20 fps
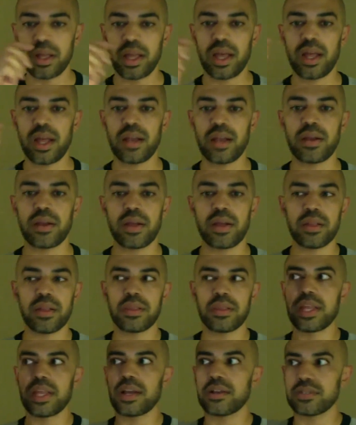And
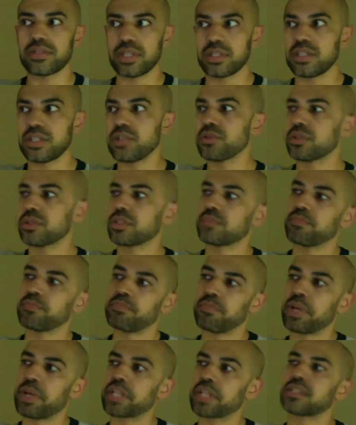there's a
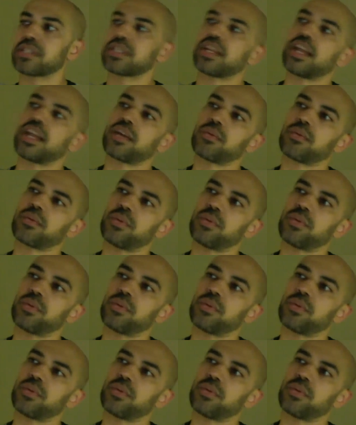big disconnect